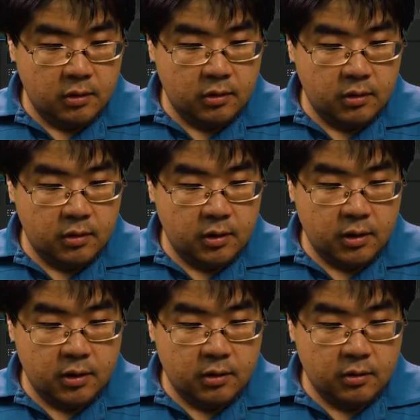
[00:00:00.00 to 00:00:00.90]
Then
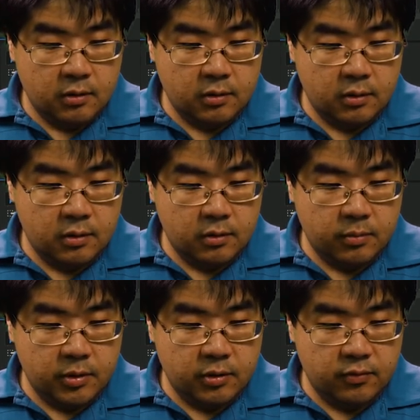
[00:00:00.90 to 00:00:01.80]
add a little
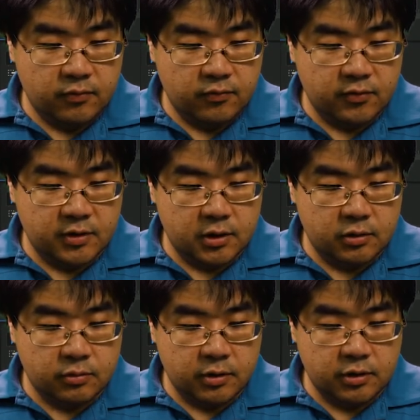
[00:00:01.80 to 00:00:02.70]
bit of
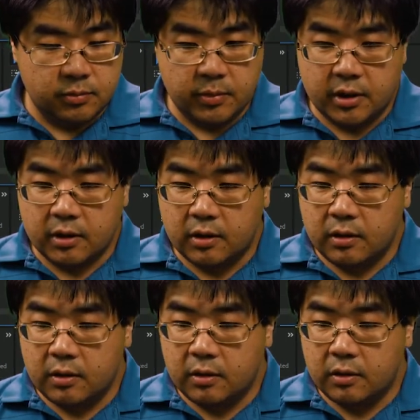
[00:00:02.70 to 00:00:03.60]
saturation back
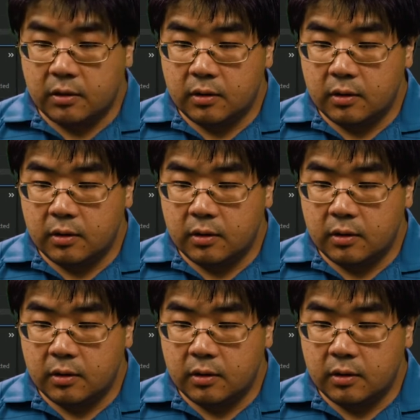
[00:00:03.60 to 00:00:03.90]
in.